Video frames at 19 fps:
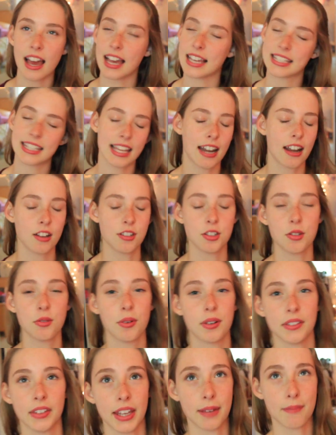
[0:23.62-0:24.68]
I said I'd do
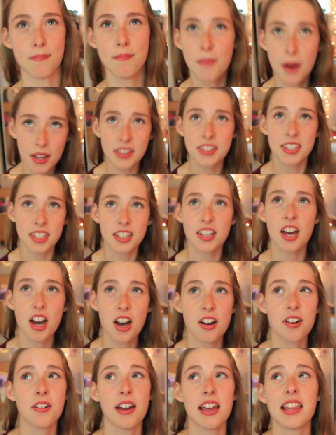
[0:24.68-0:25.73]
one like months
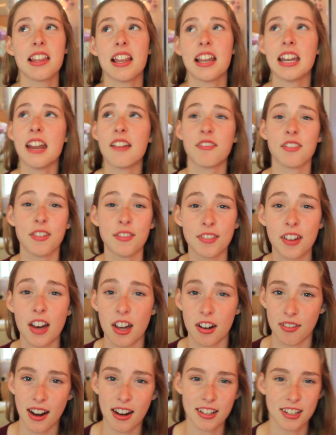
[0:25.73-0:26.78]
ago and I never even
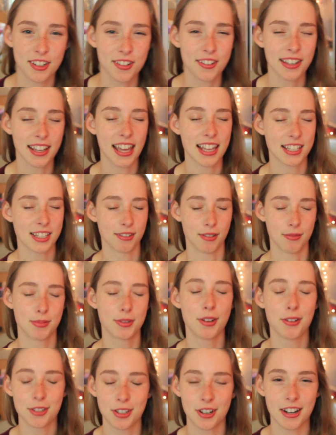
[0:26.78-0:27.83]
got around to doing it, so I'm
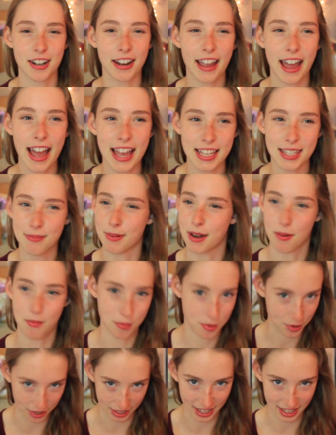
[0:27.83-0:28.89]
so sorry guys, but I'm
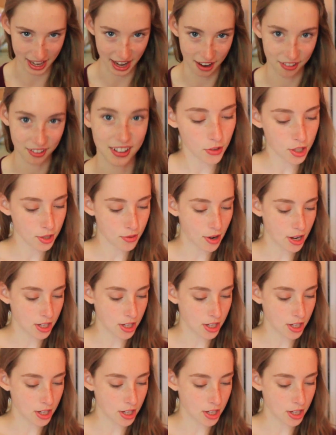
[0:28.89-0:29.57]
doing it now. First